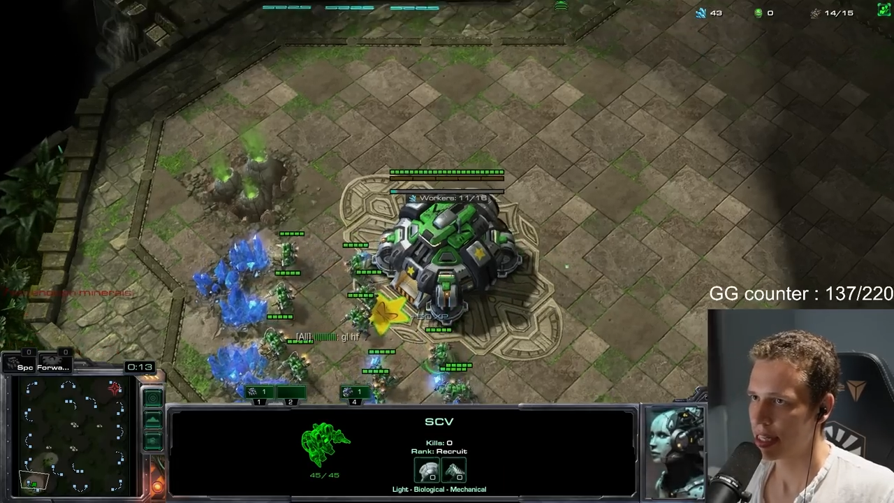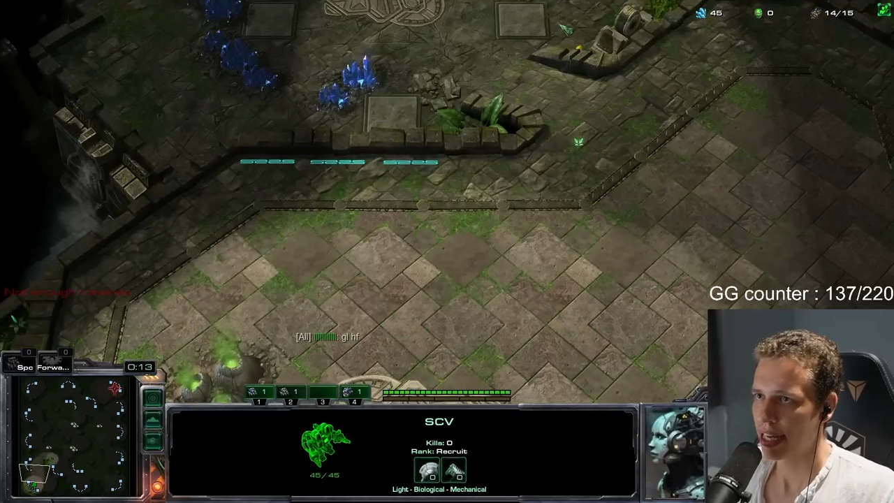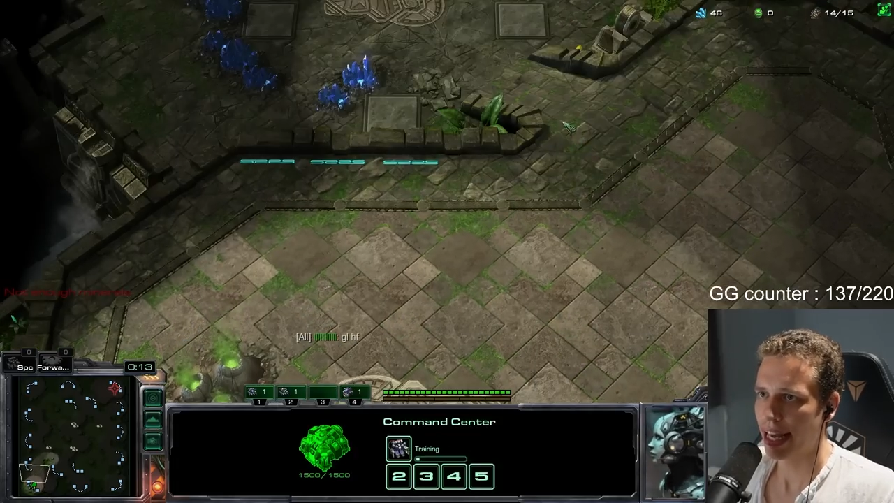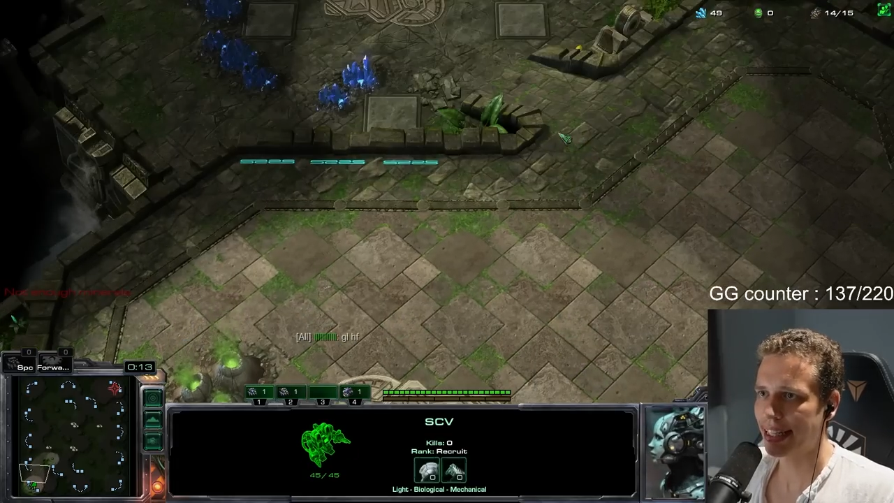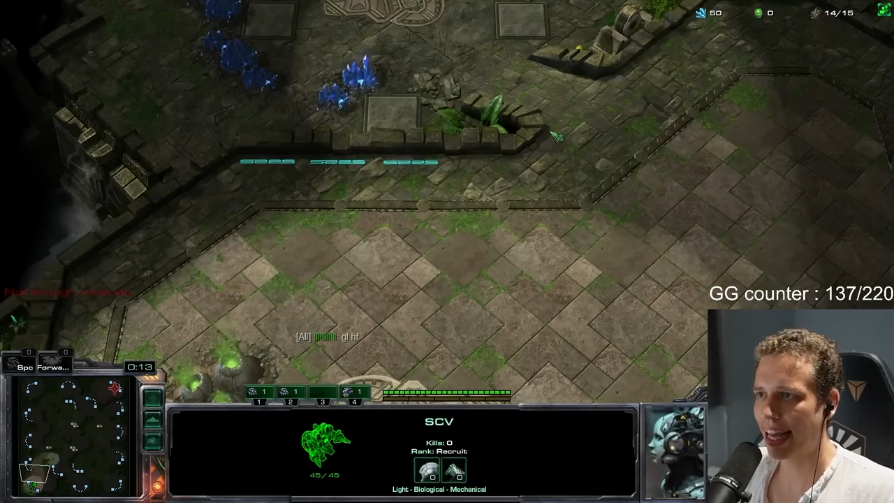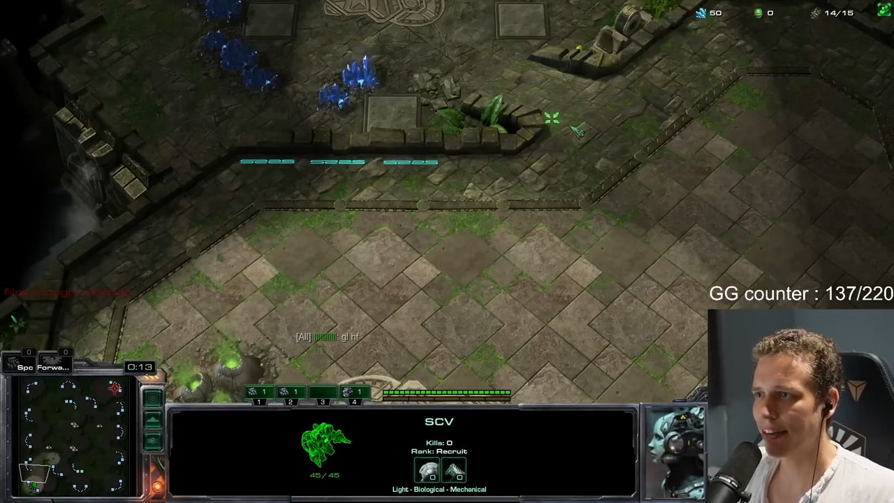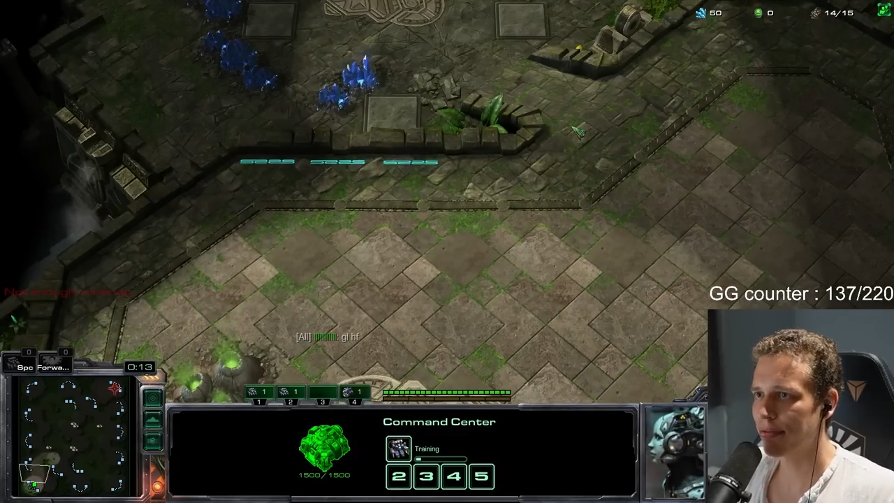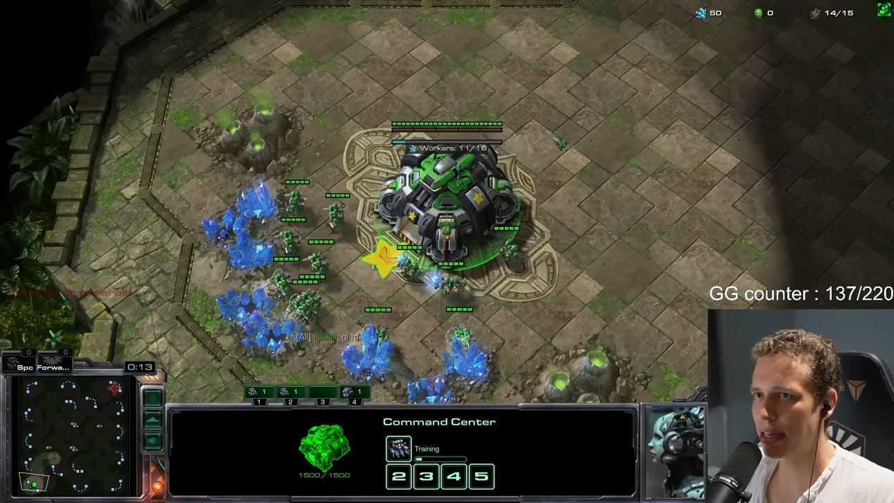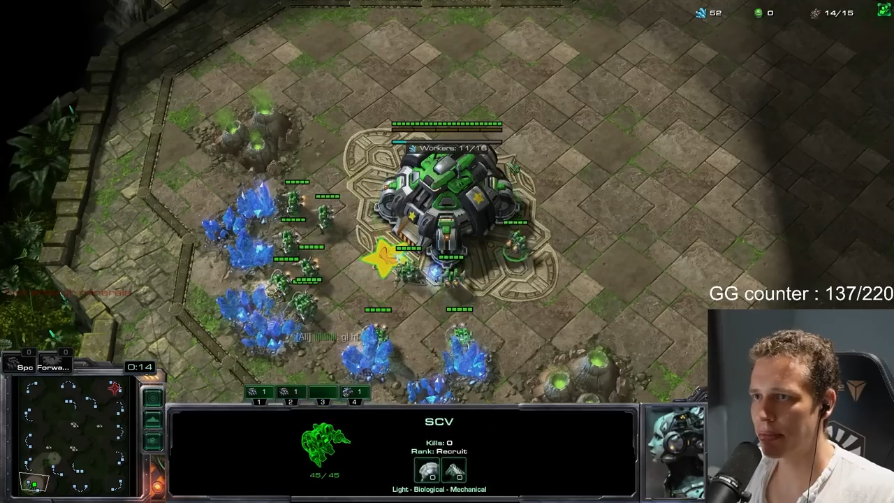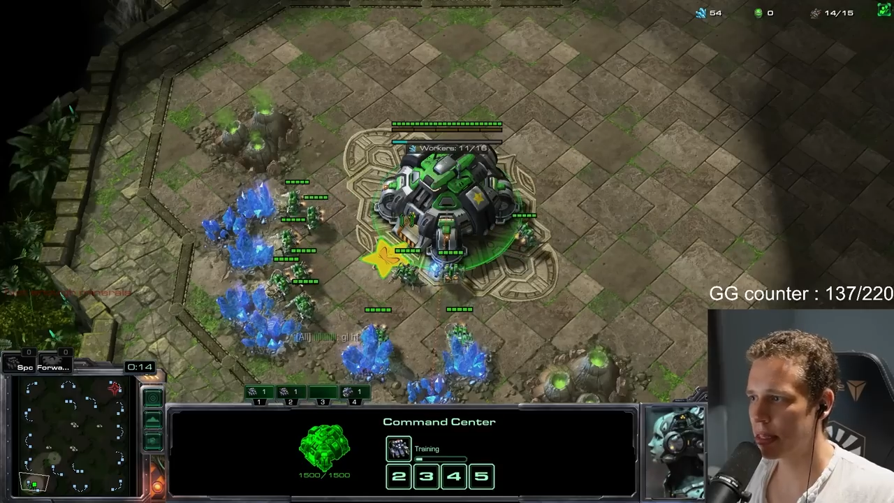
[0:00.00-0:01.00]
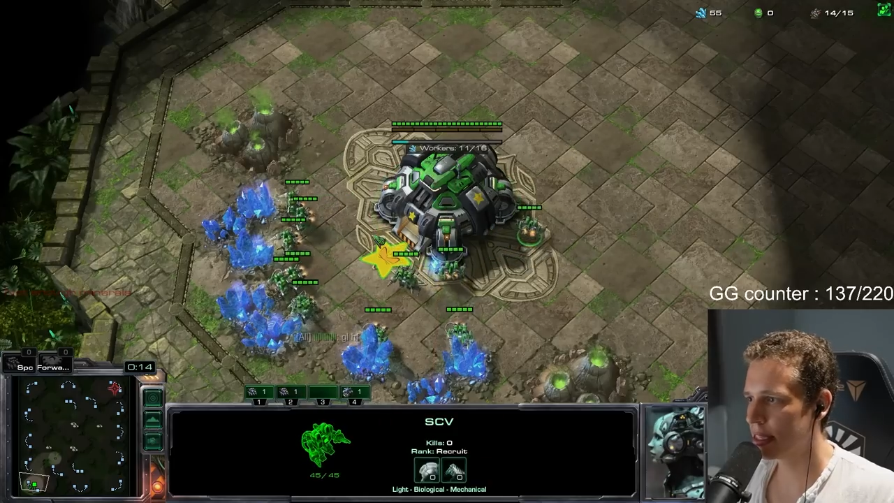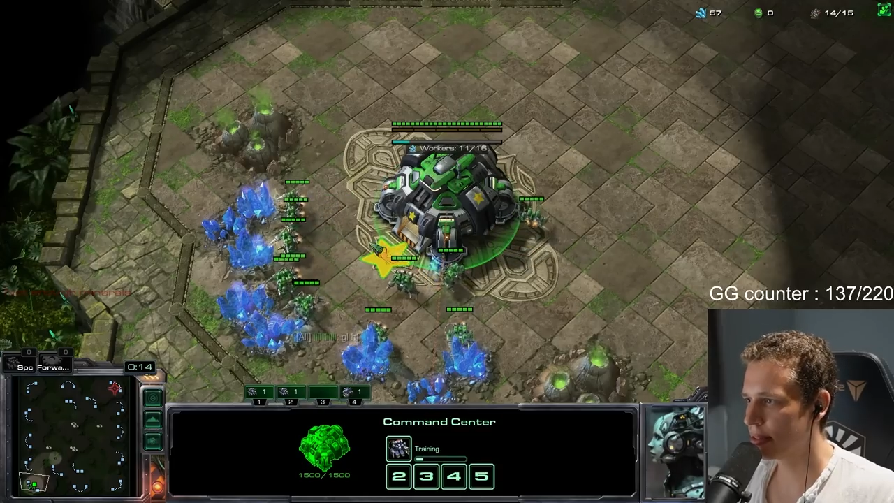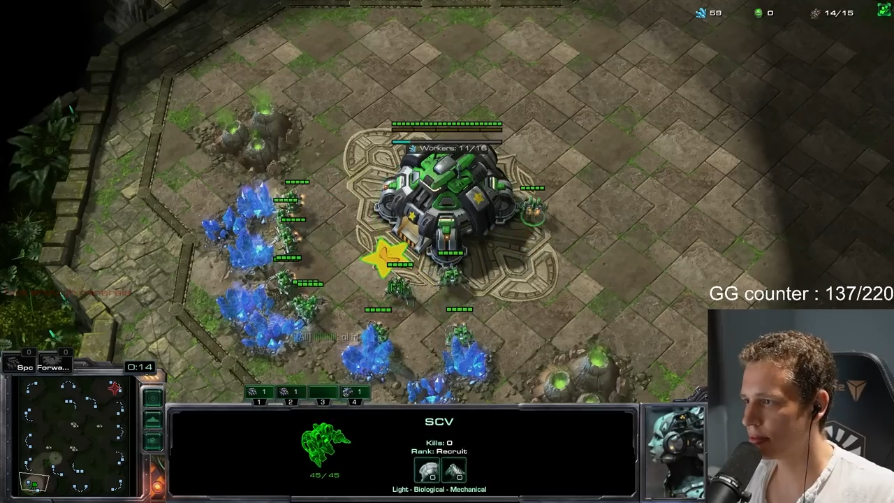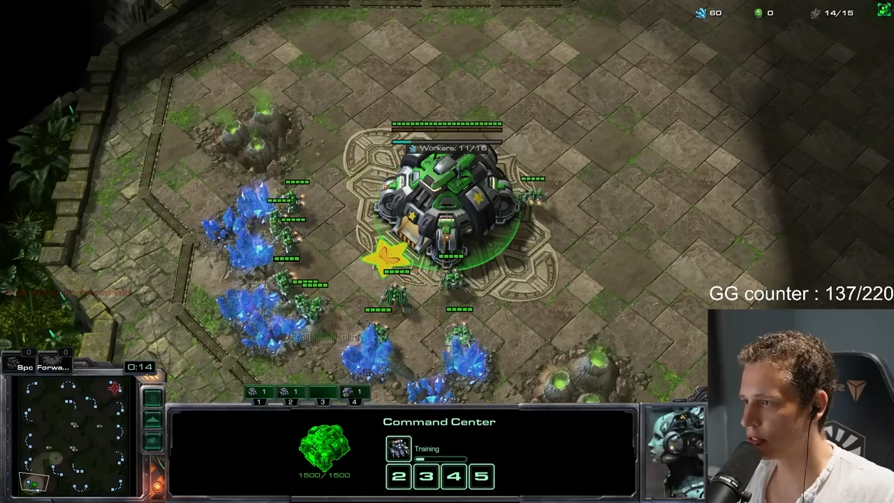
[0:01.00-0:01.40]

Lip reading: It kind of made me